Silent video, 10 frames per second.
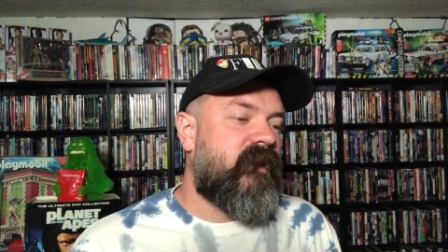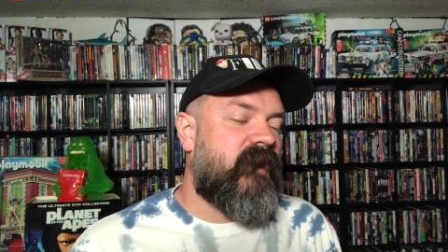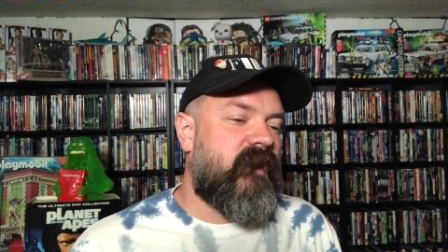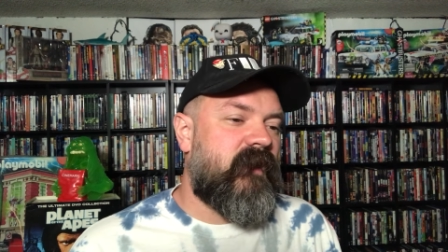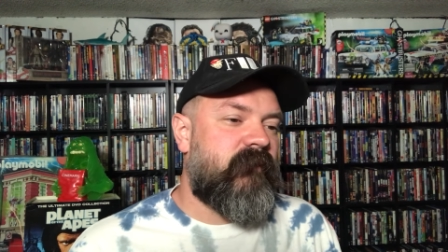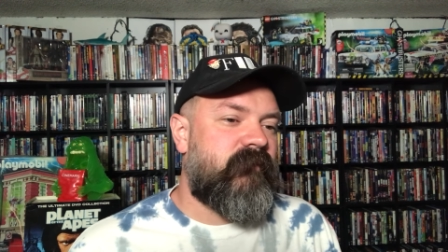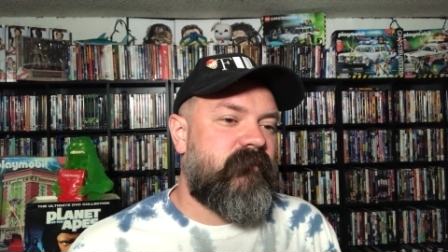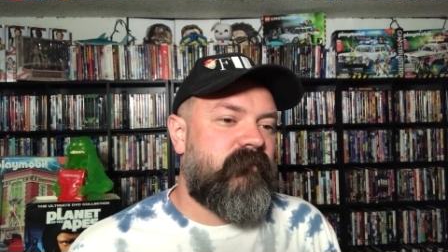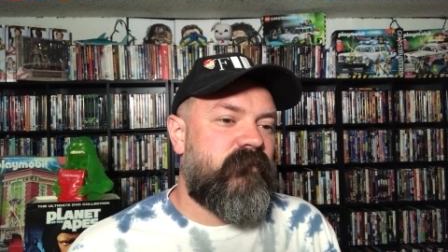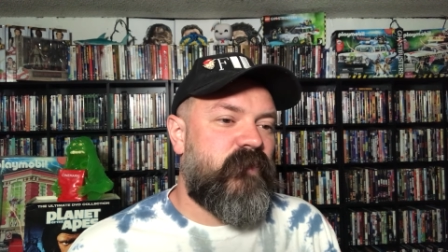Um,
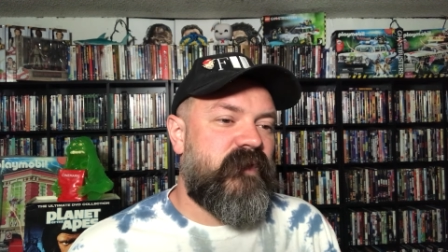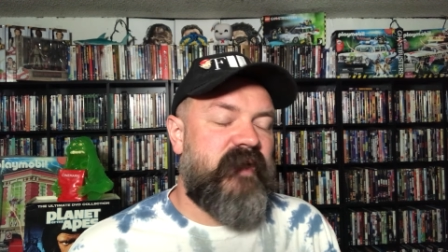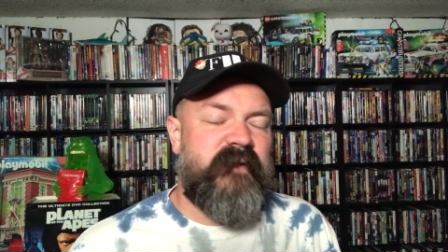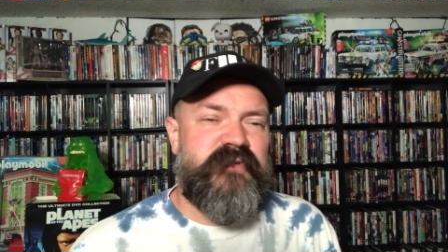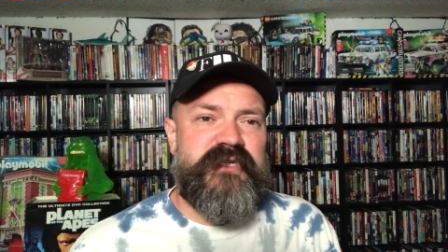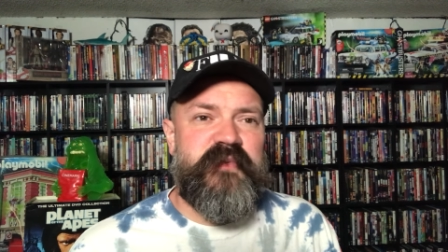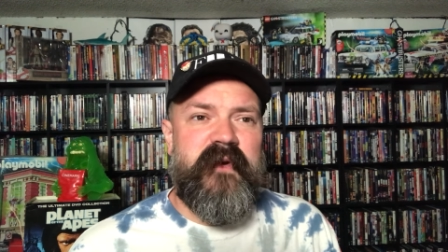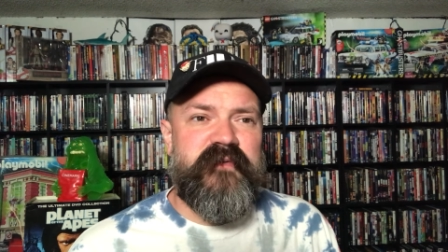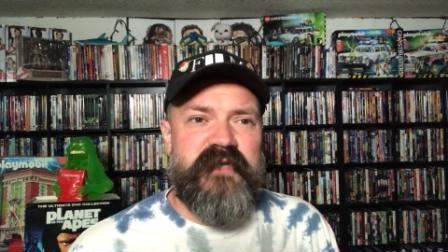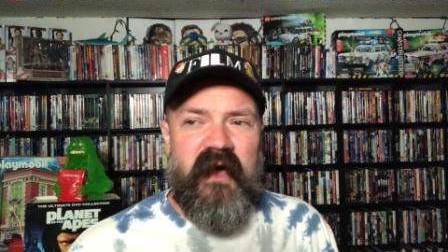well, that was just what
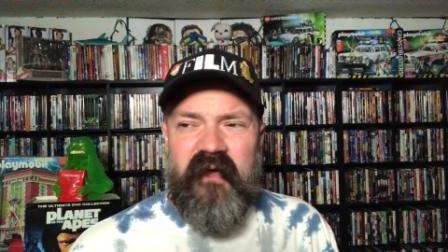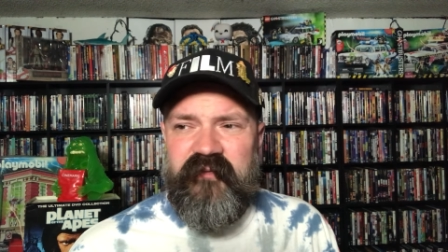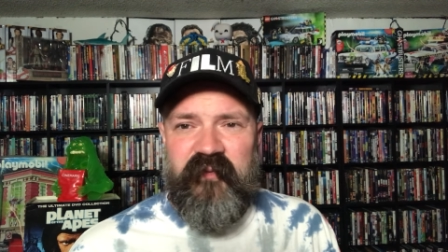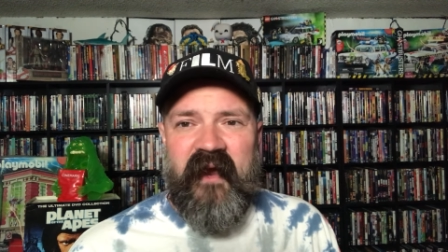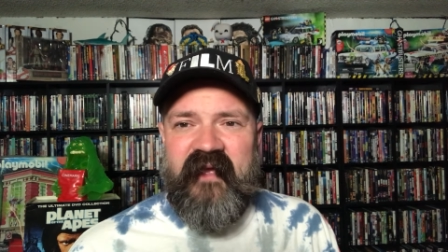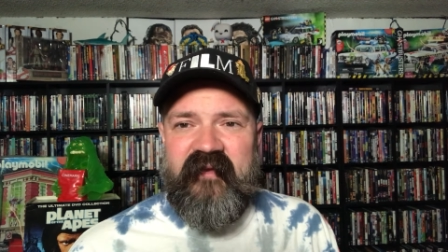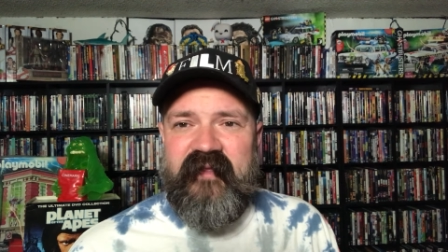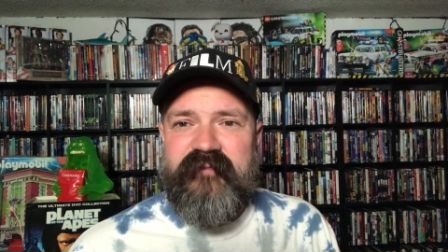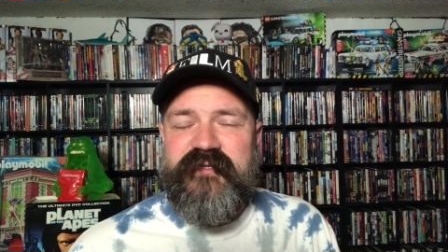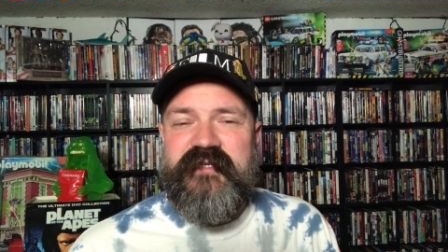it was called, right? I
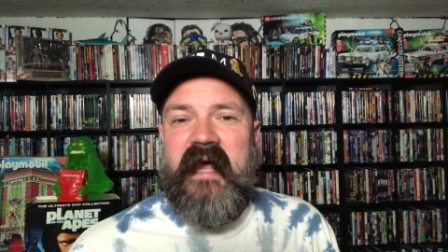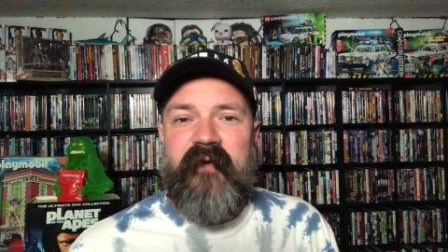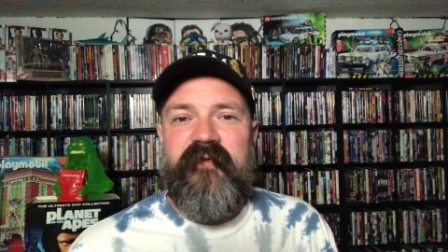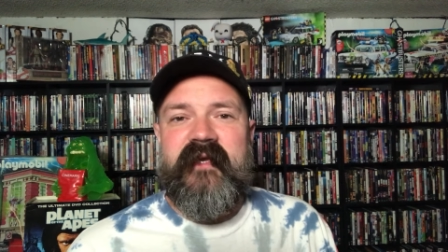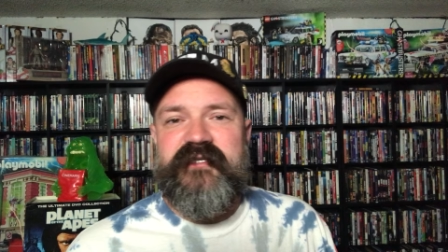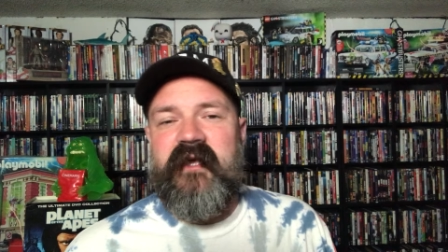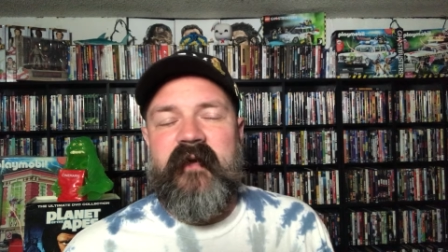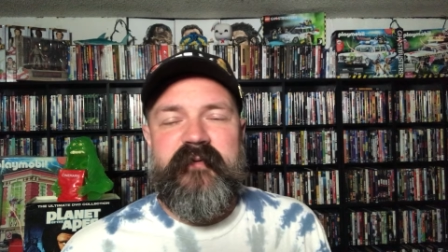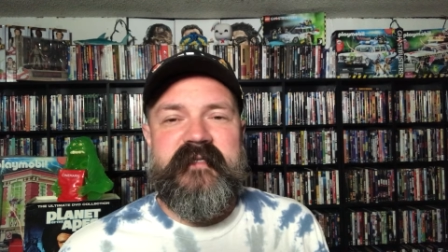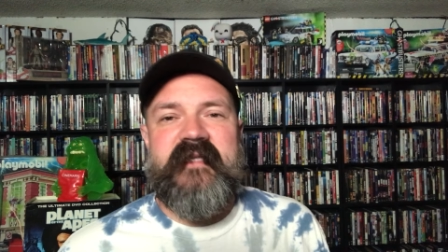think it was just Alfred
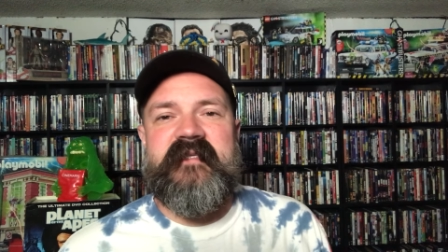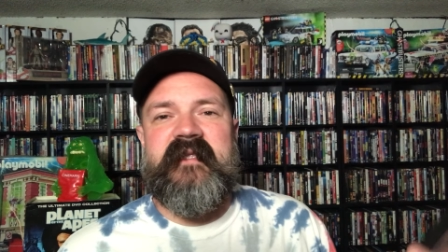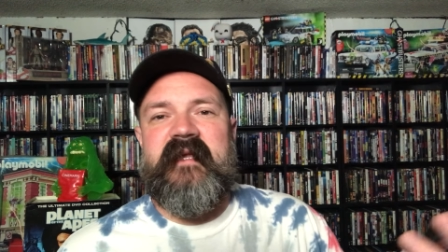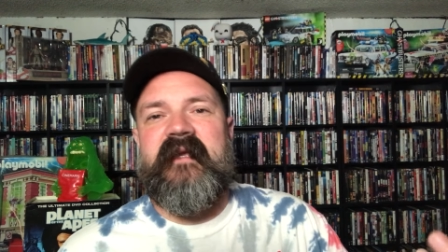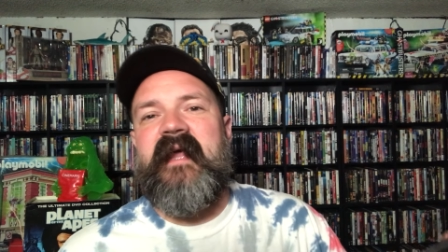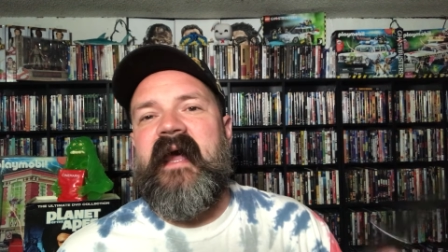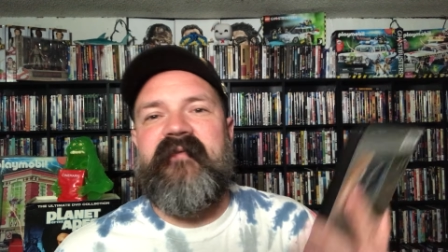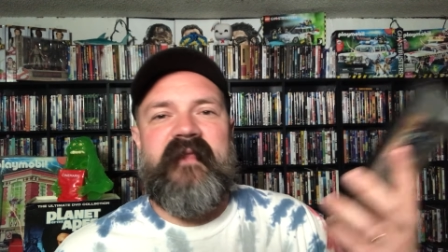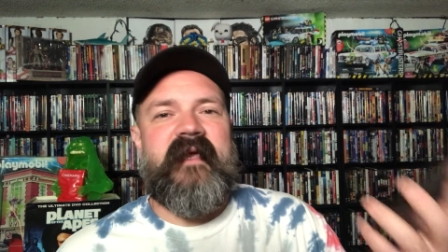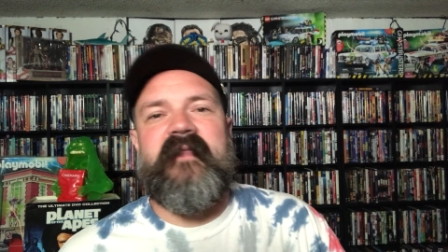Hitchcock Presents, and then it'd
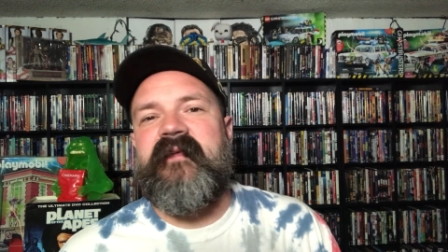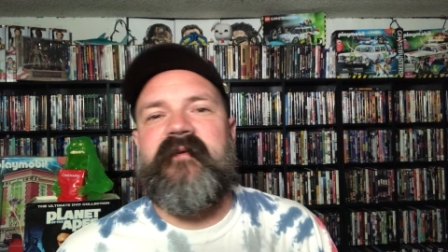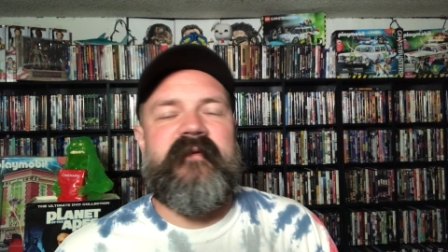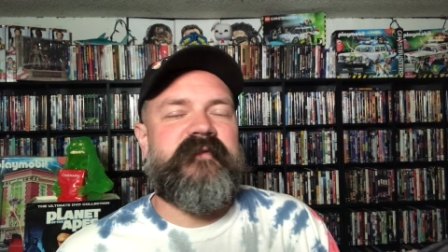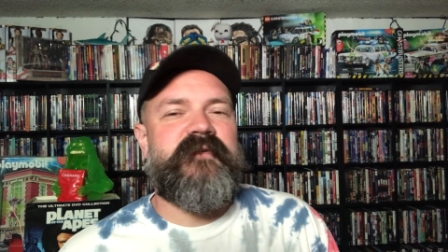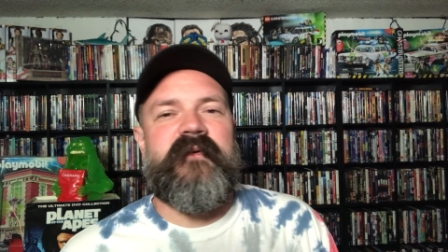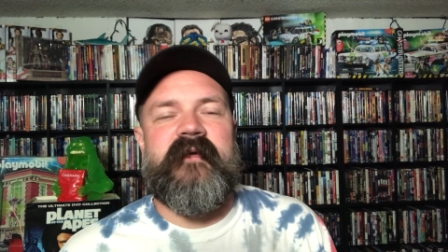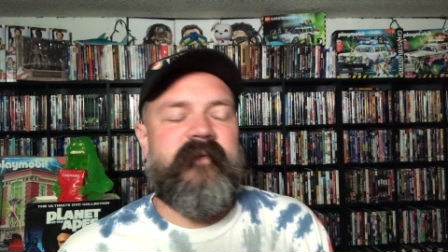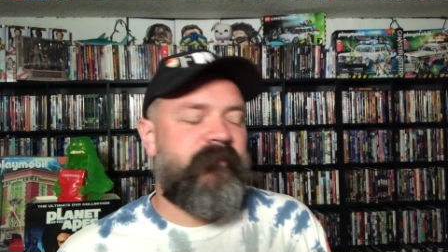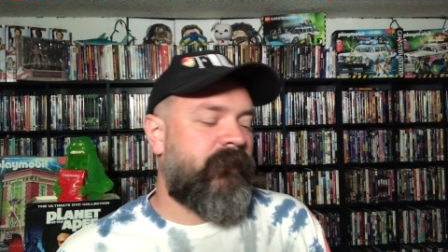have like a little sort of